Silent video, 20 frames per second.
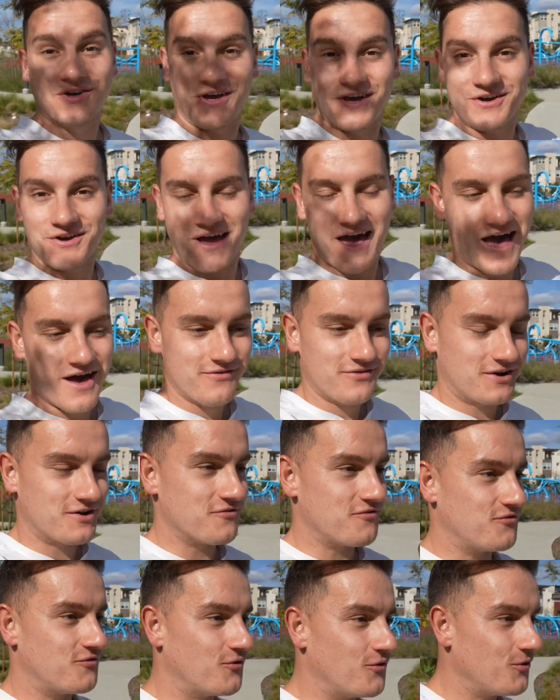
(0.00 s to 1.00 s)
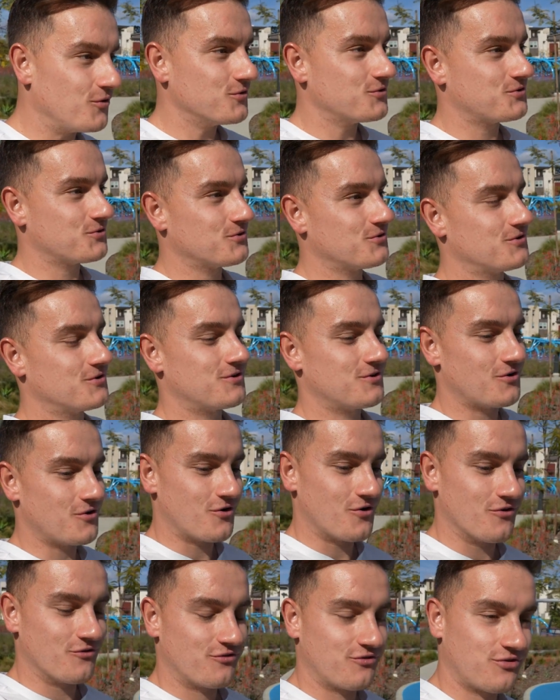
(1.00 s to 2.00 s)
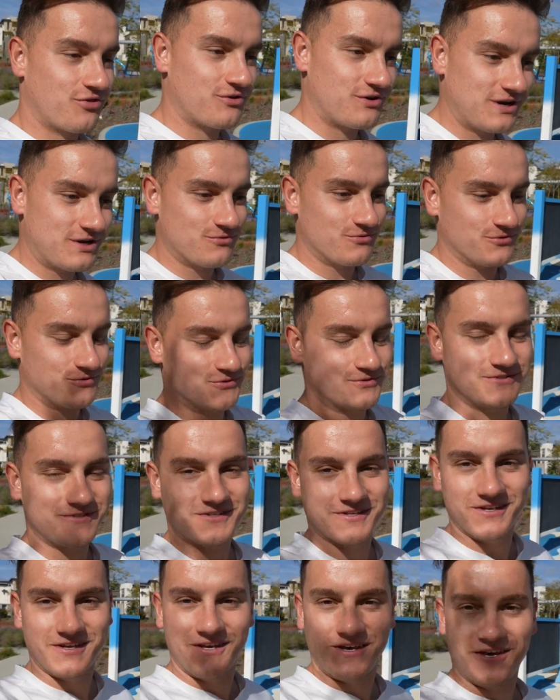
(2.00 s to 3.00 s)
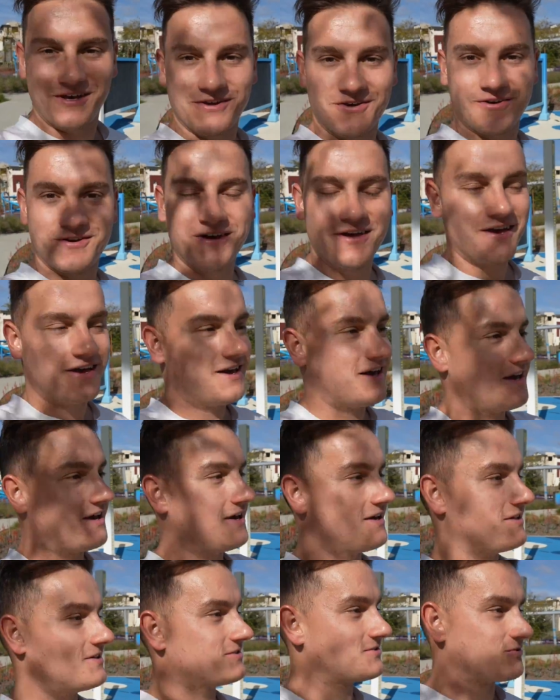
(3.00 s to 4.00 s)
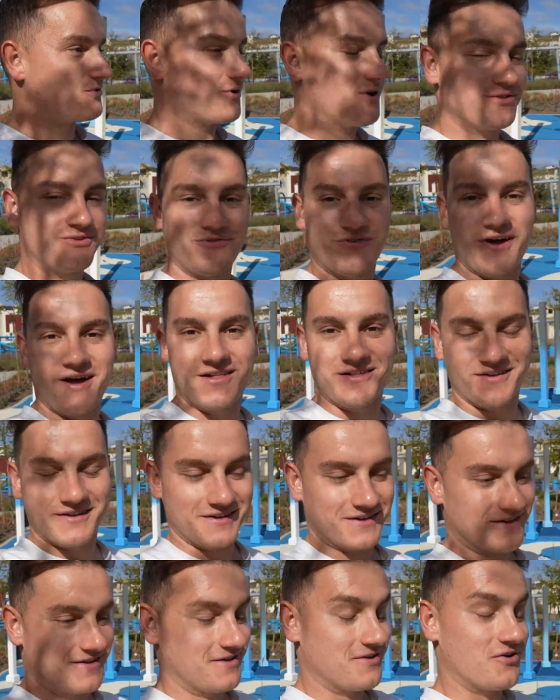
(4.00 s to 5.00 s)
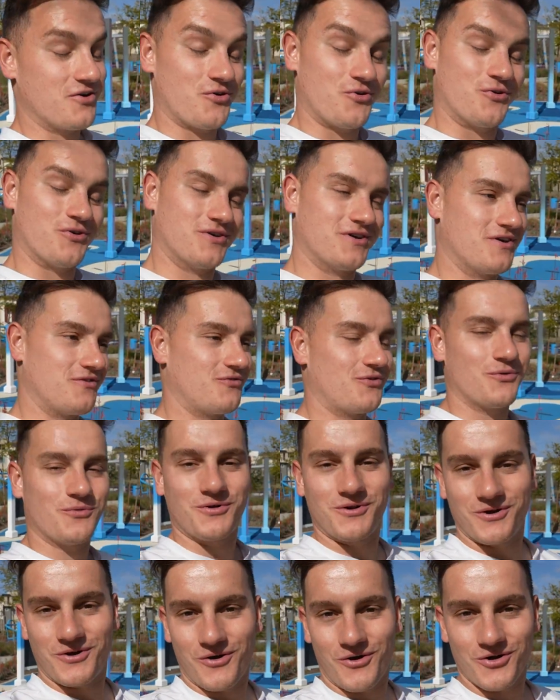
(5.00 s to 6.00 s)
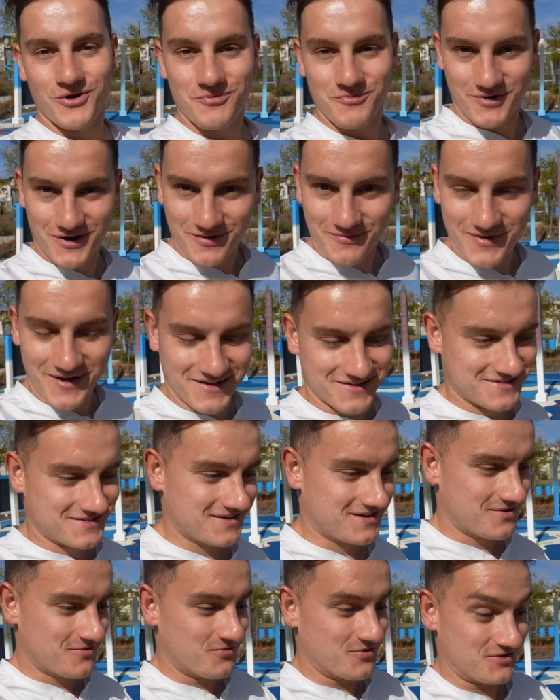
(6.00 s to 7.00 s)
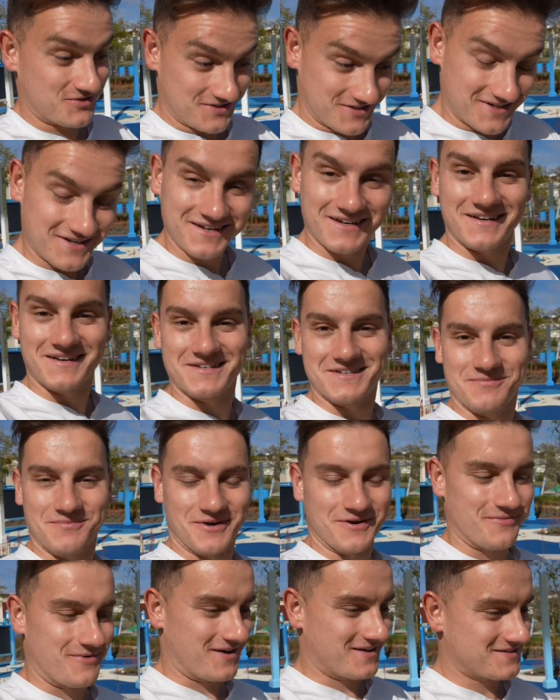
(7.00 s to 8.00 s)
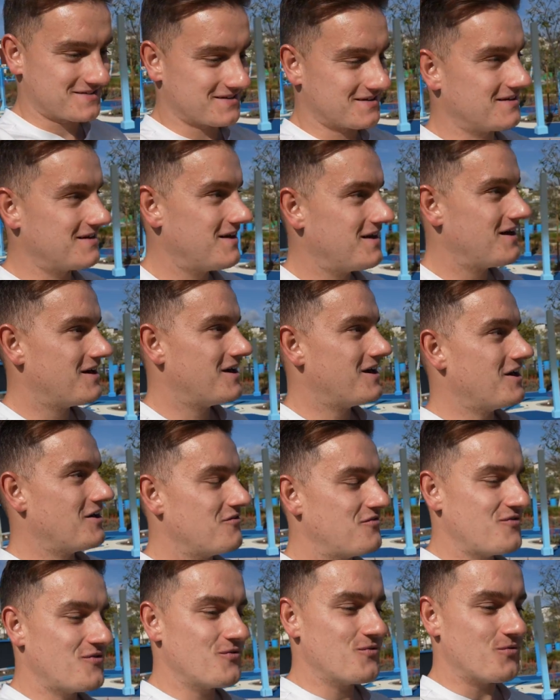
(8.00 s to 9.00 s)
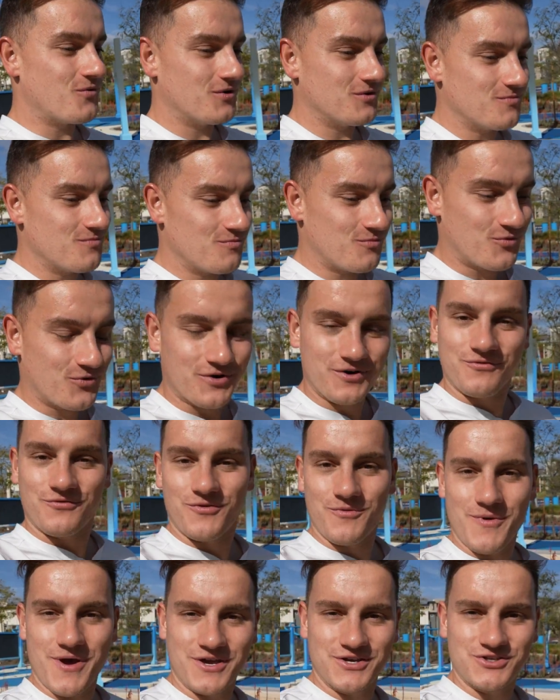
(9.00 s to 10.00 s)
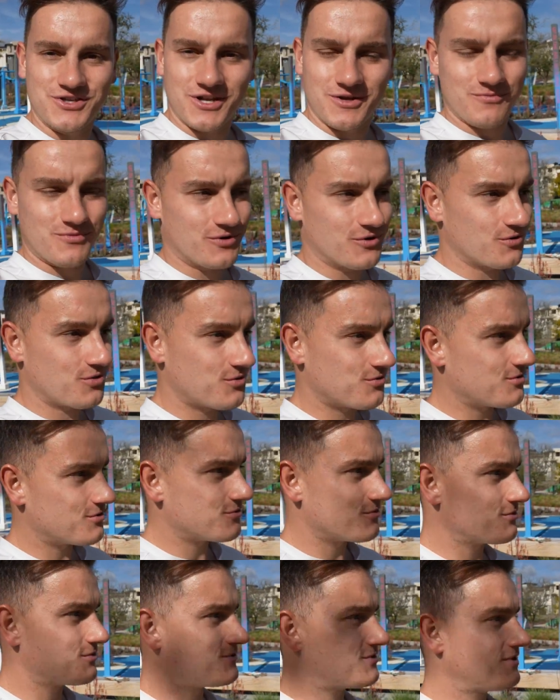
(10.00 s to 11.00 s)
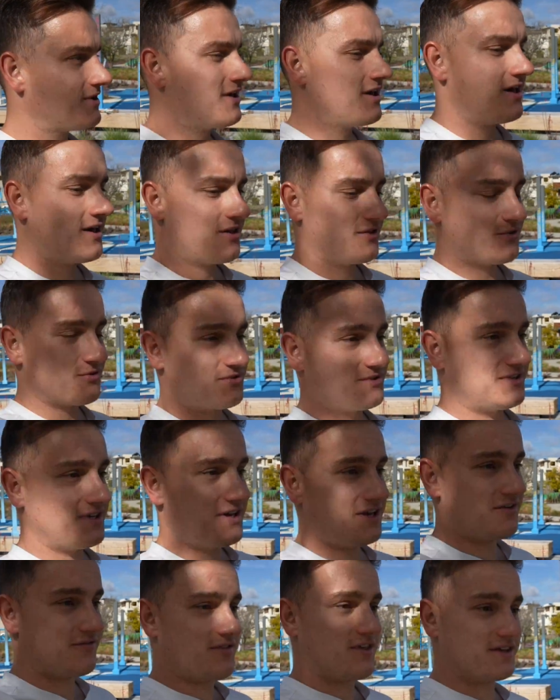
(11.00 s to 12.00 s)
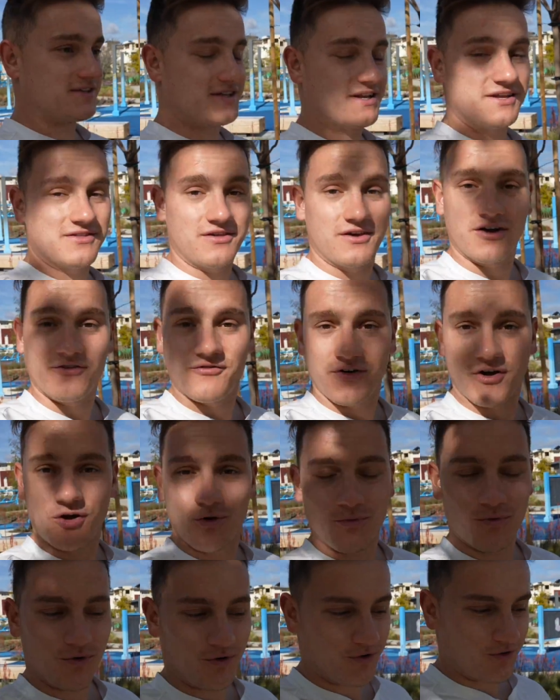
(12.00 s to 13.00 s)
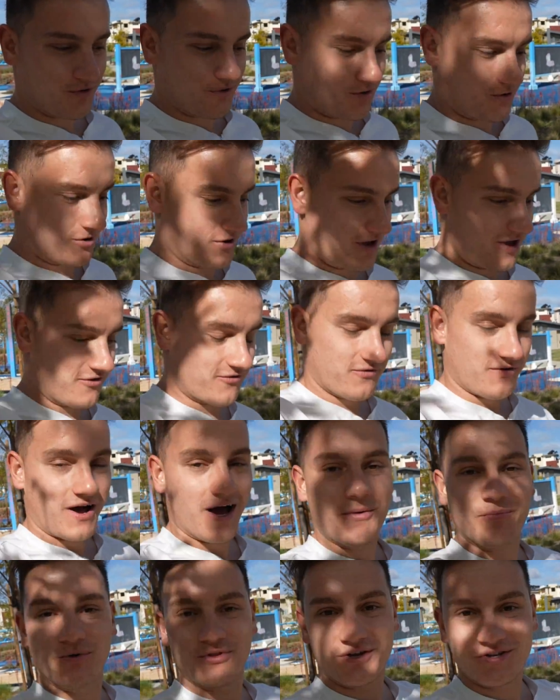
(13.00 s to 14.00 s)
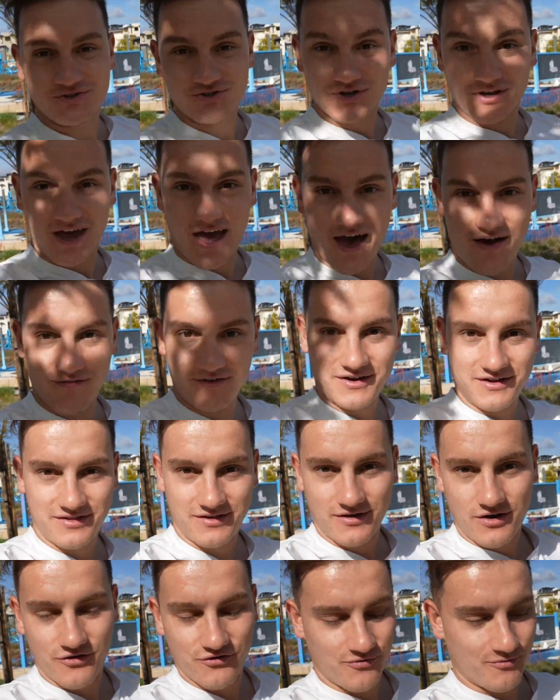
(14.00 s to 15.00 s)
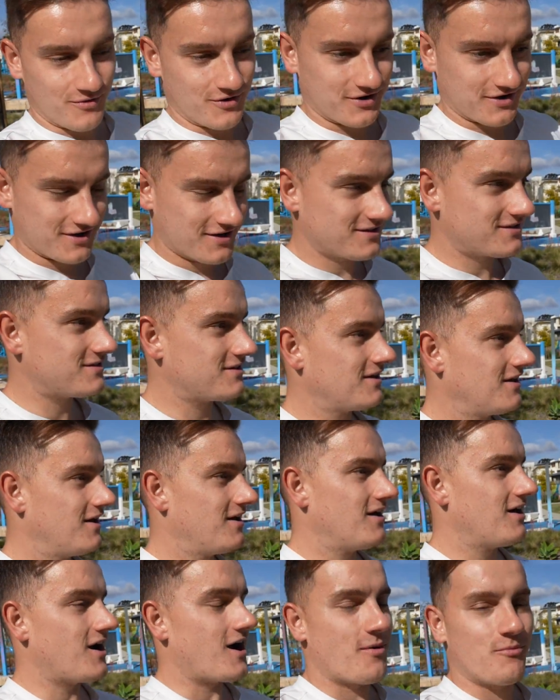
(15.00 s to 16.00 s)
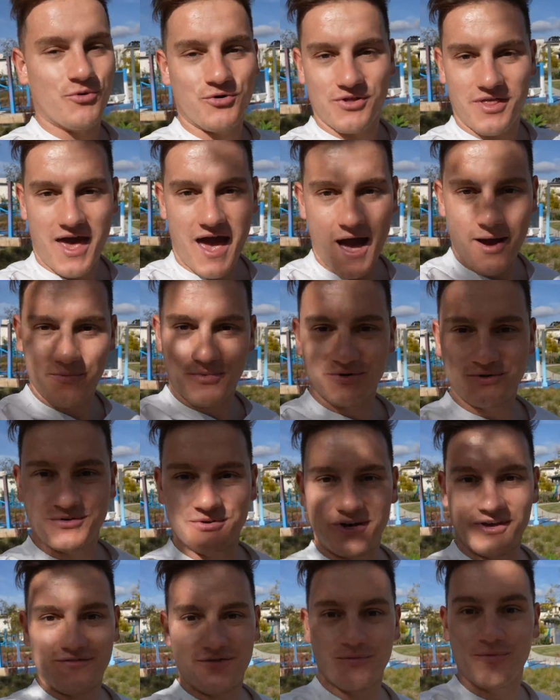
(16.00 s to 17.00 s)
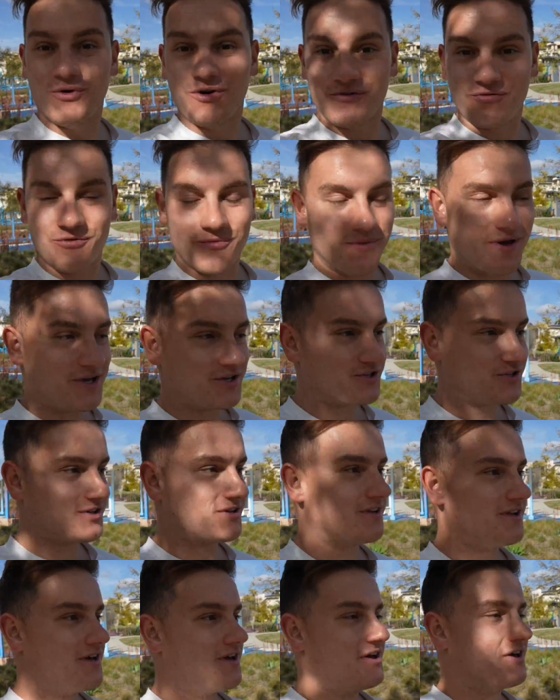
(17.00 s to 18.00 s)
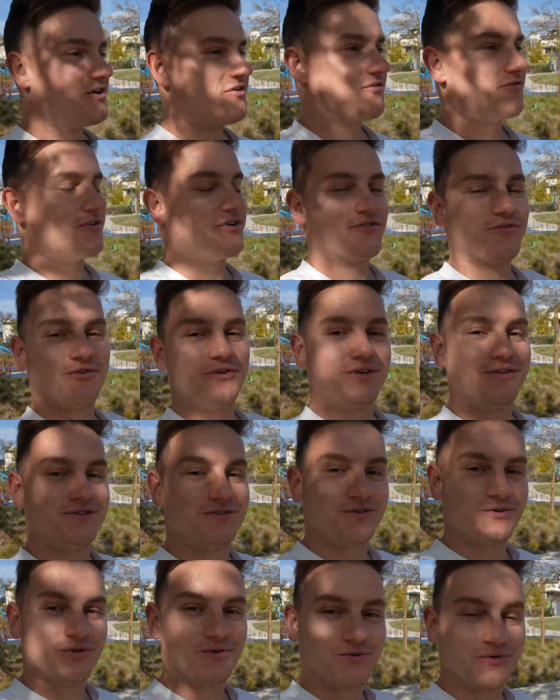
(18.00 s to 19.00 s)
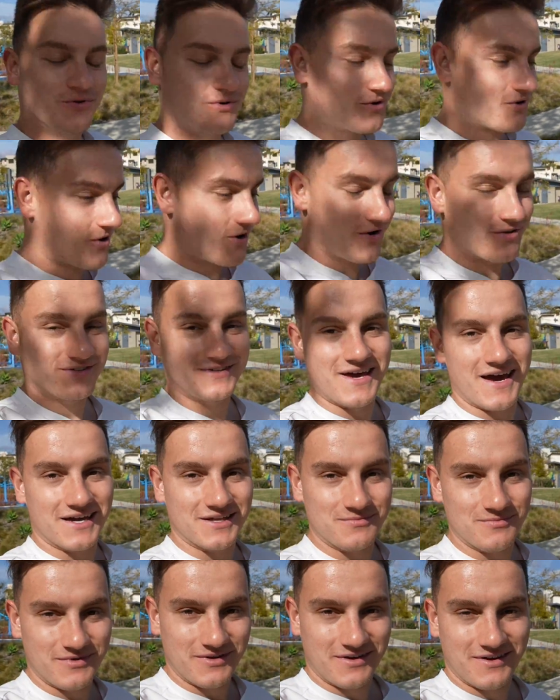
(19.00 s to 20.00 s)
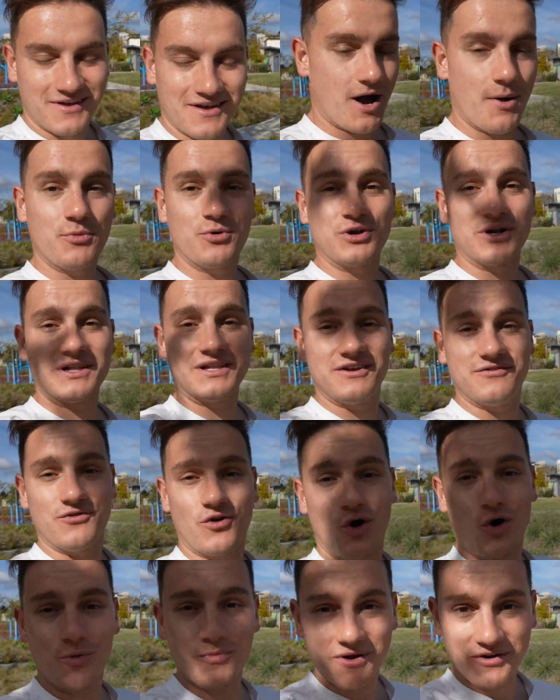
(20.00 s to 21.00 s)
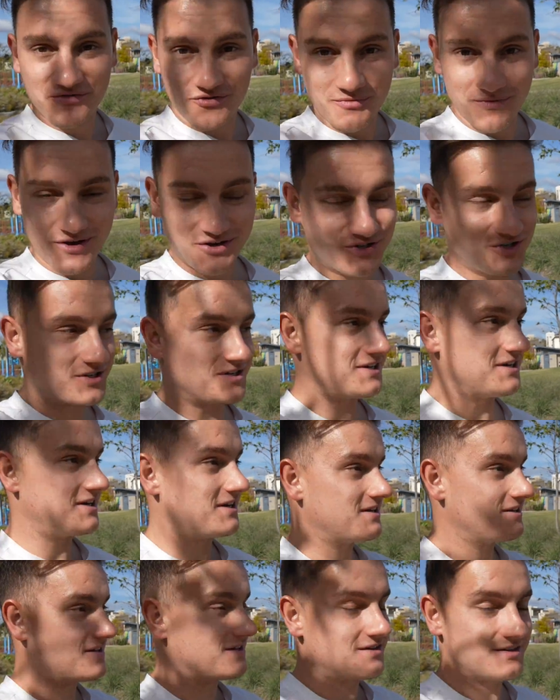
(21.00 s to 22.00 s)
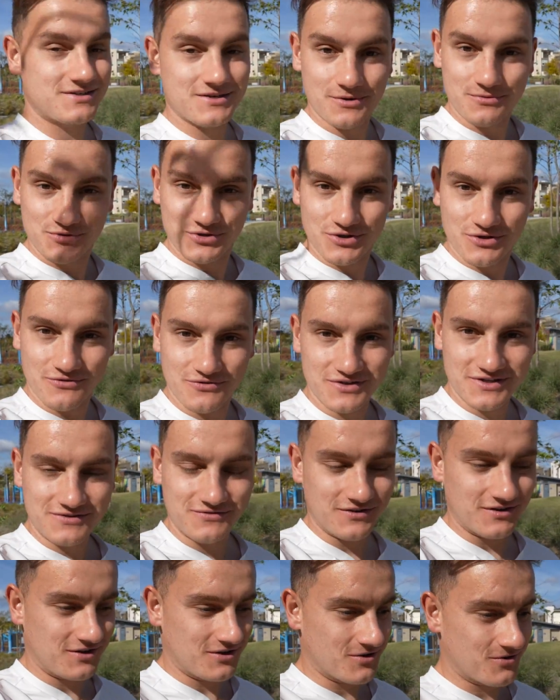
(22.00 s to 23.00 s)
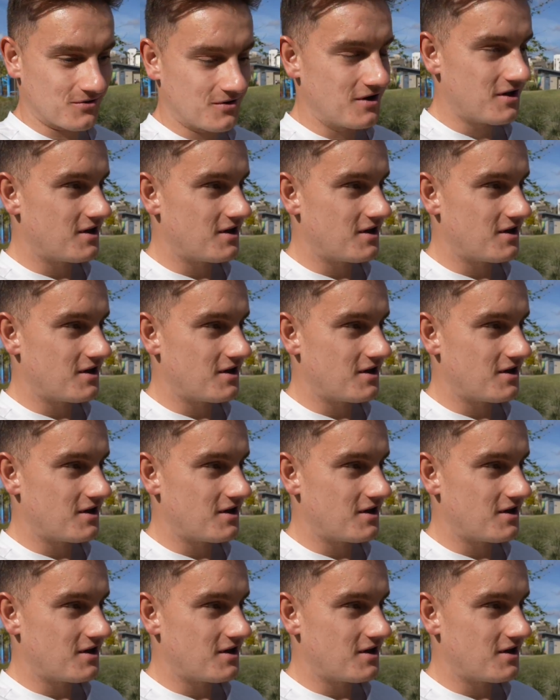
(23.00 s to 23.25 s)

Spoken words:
here you have it, a full tour of Three Roots here in Sorrento Valley, or if you want to call it Mira Mesa, which it is in Mira Mesa. If you want more information about Three Roots to see if there's anything available or if I potentially have anything off market, I'm more than happy to give you more information. Feel free to contact me. I'm gonna leave all my information in the description of this video.